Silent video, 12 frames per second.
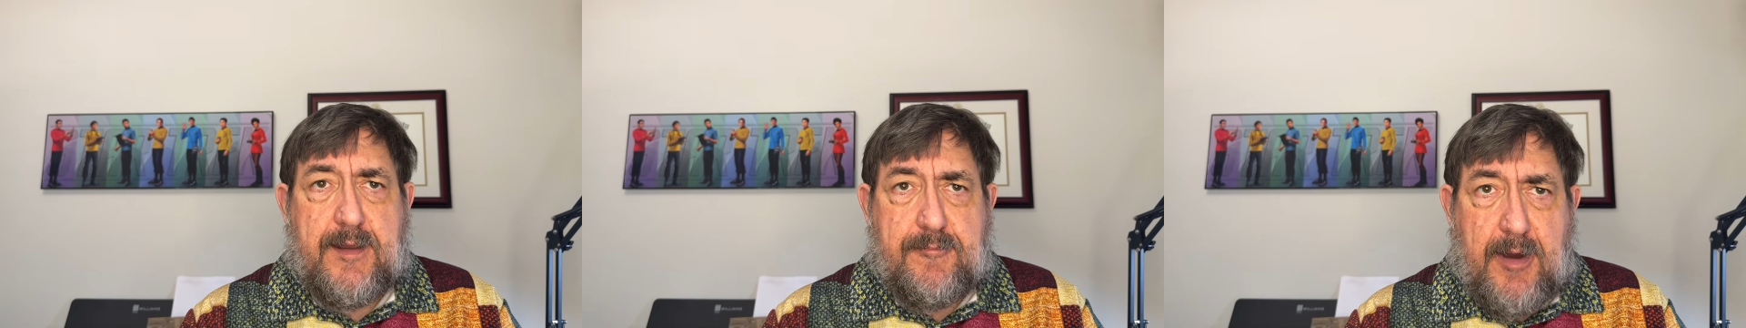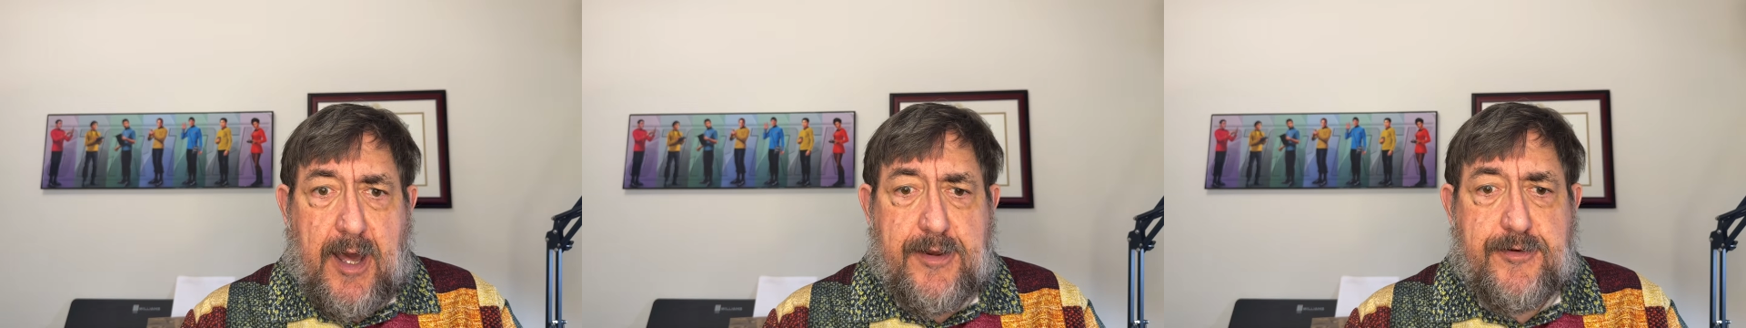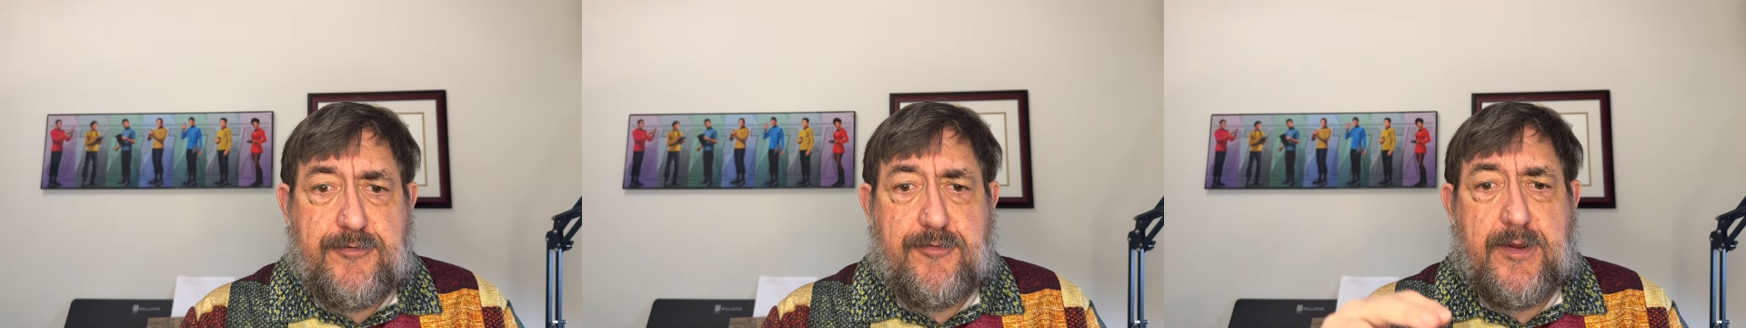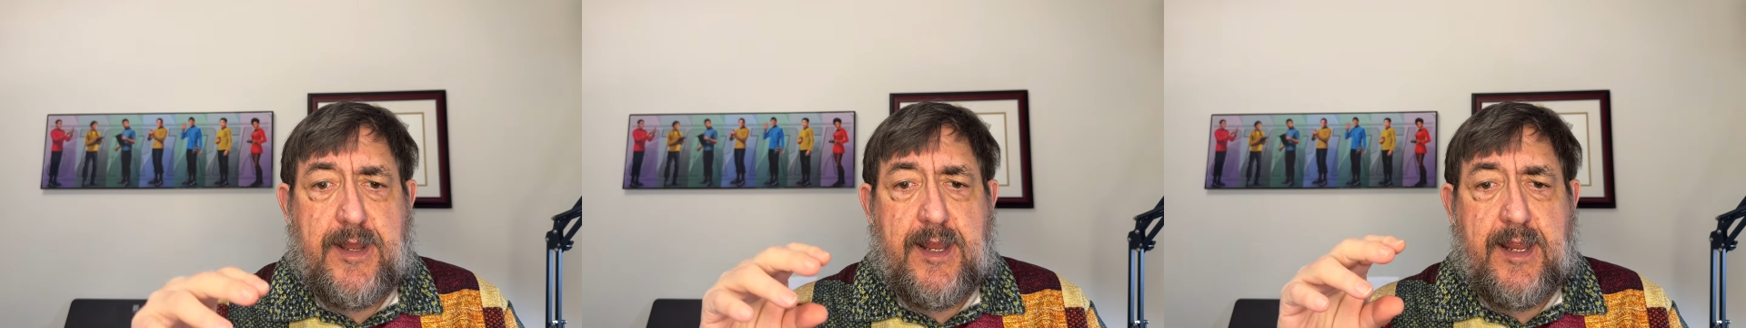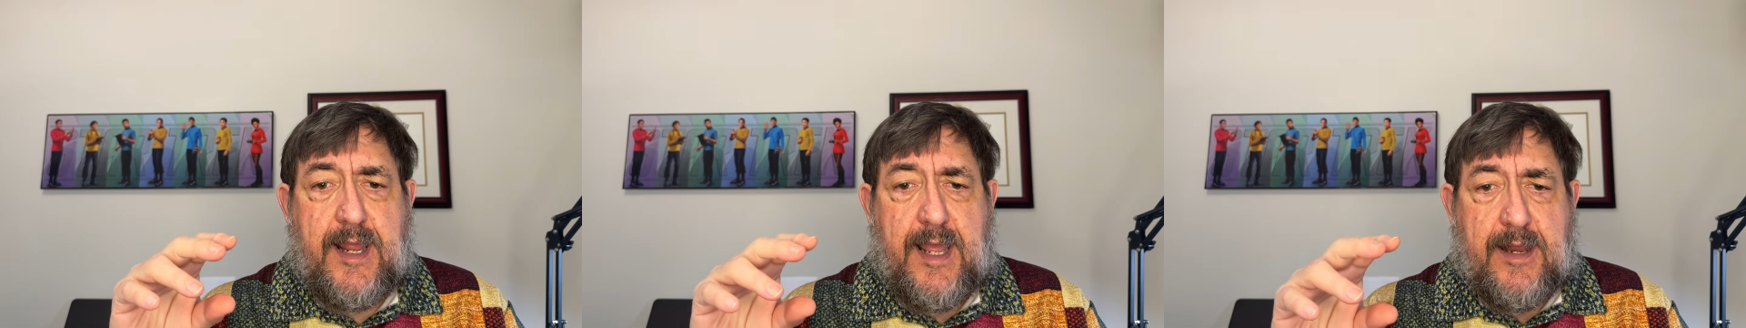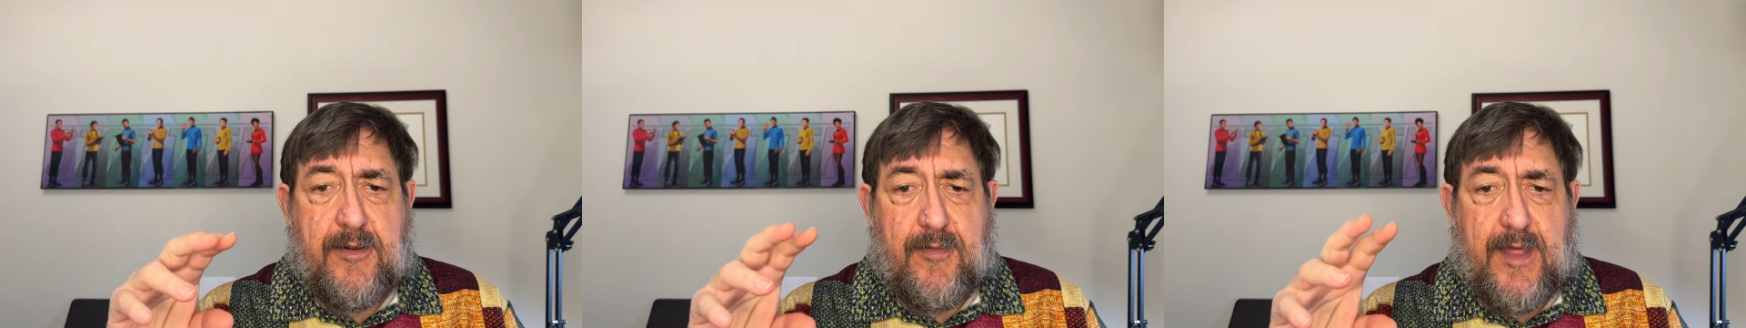of monitoring
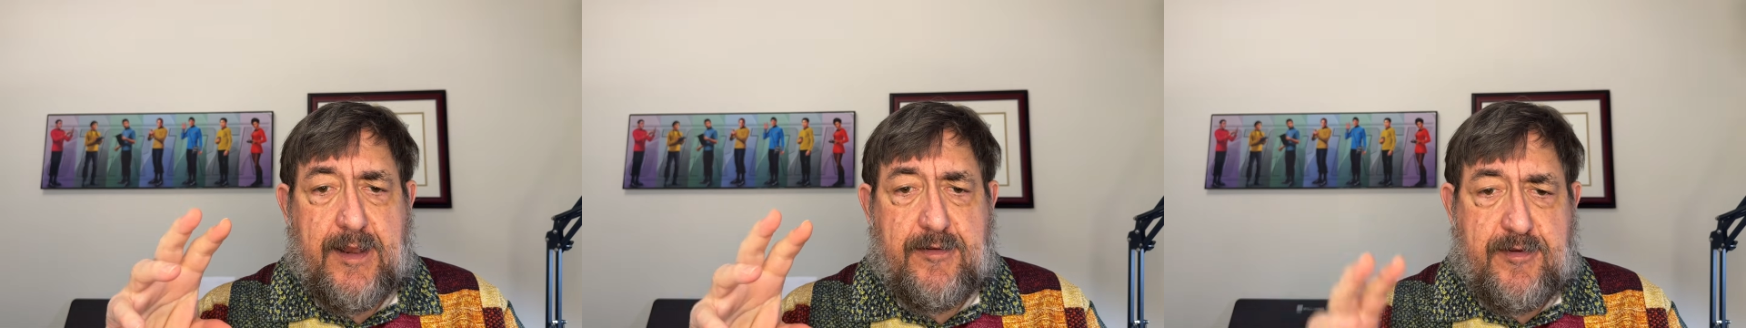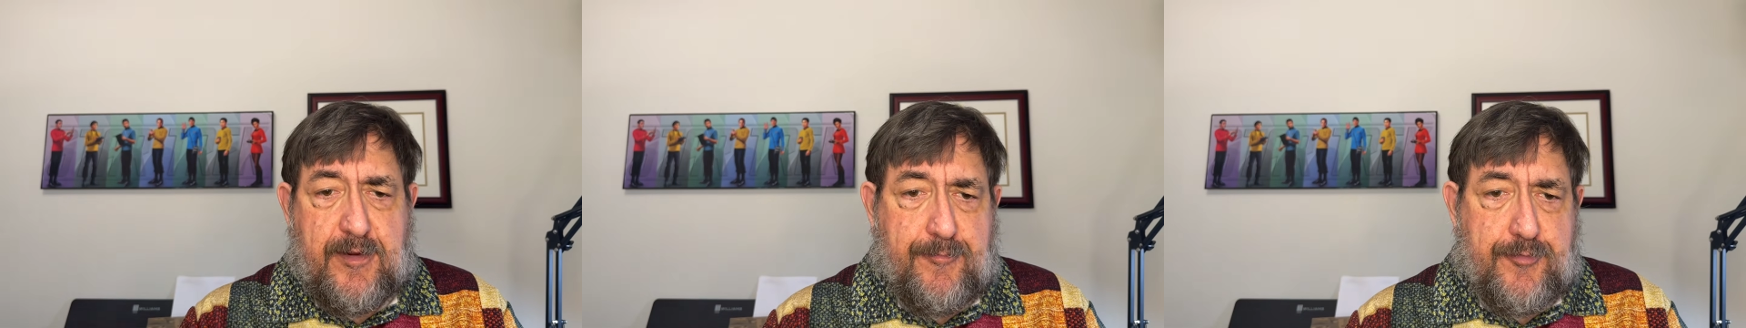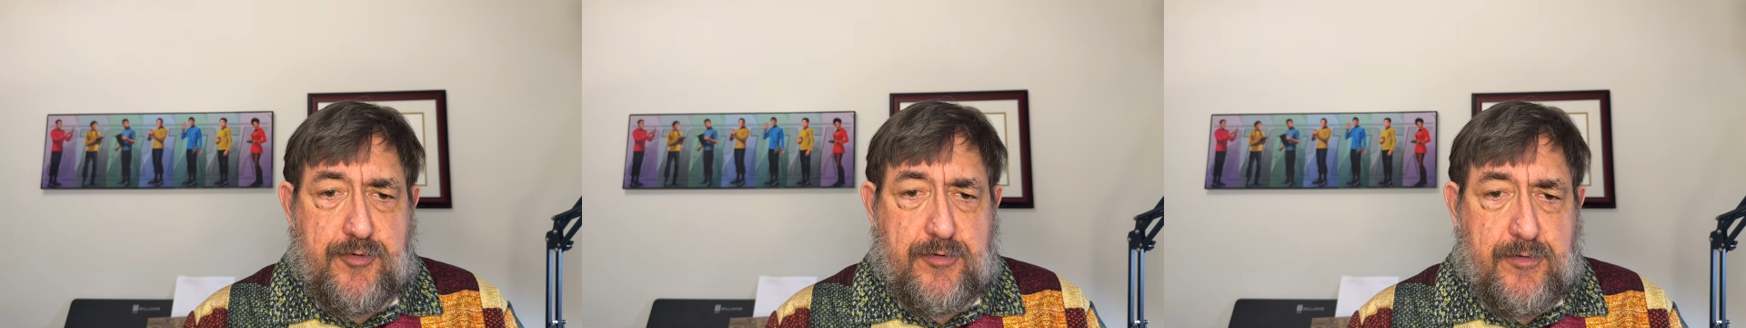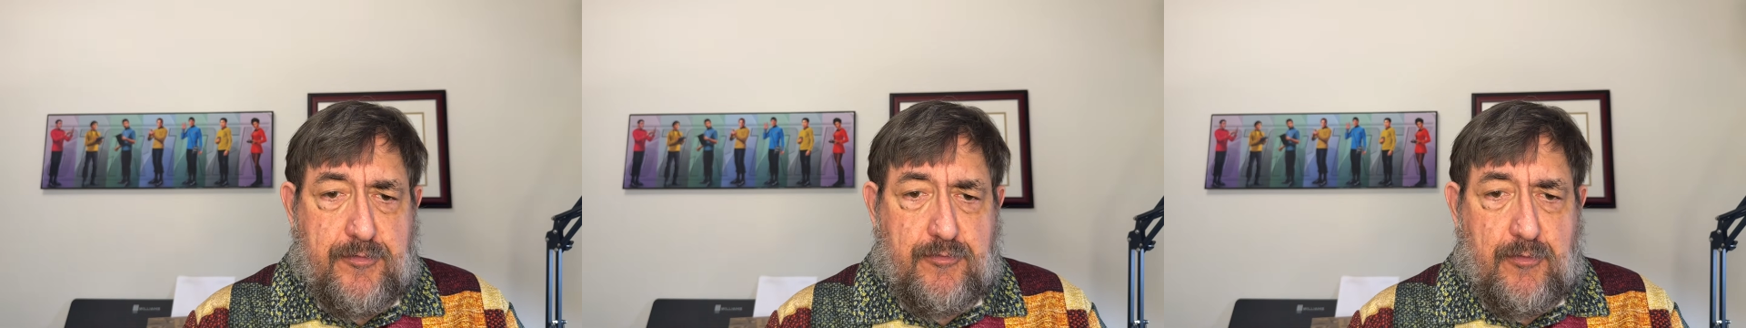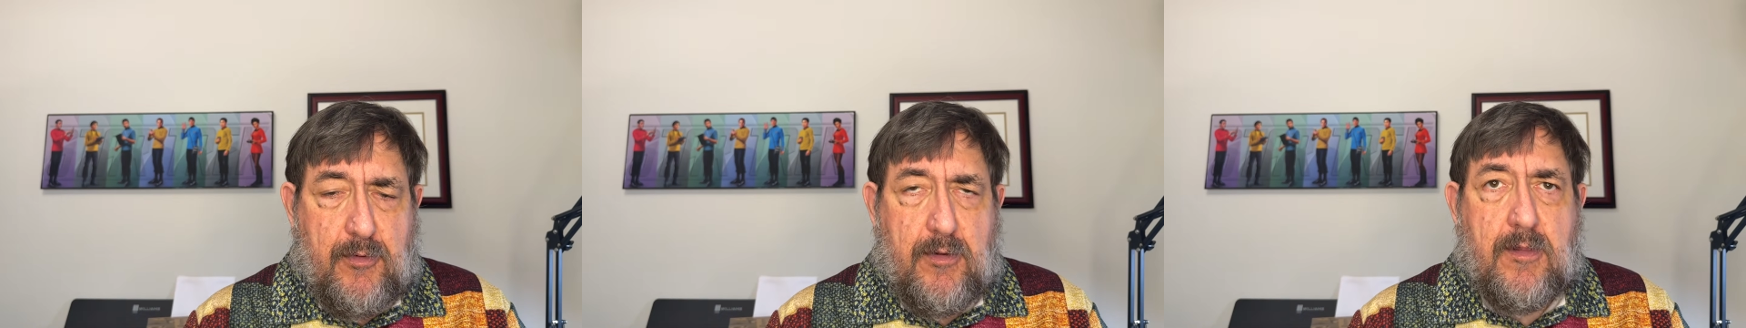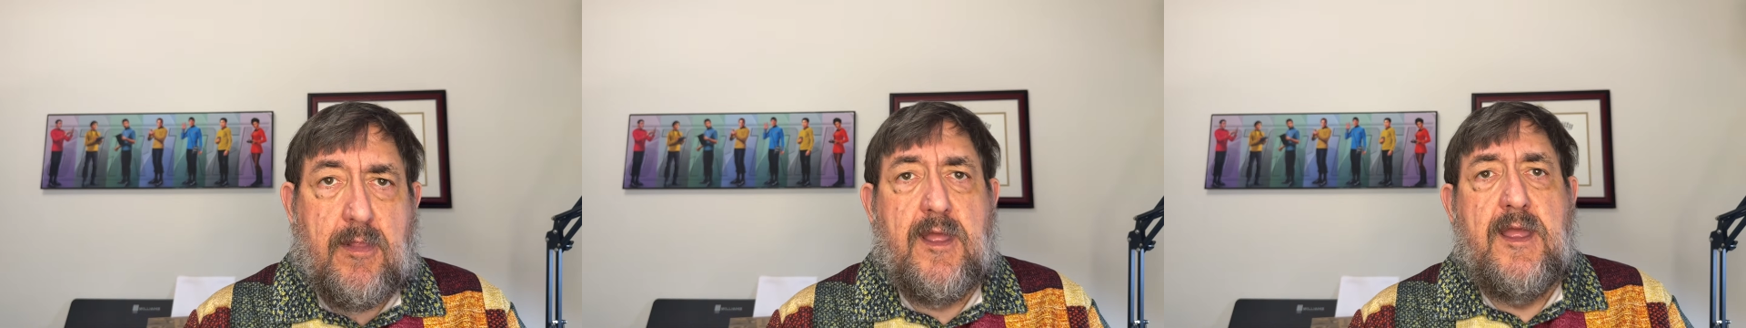and a lot of temperature
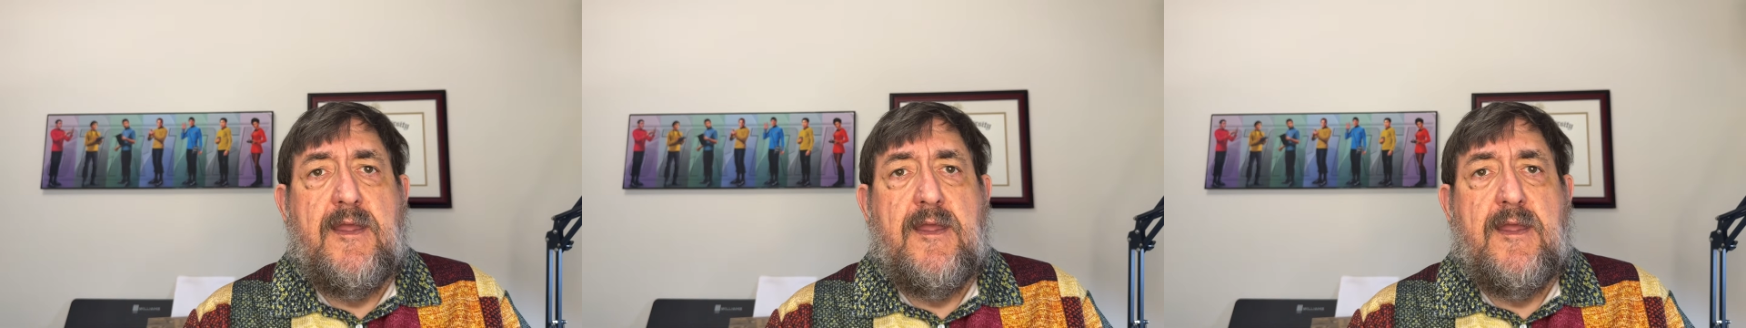control.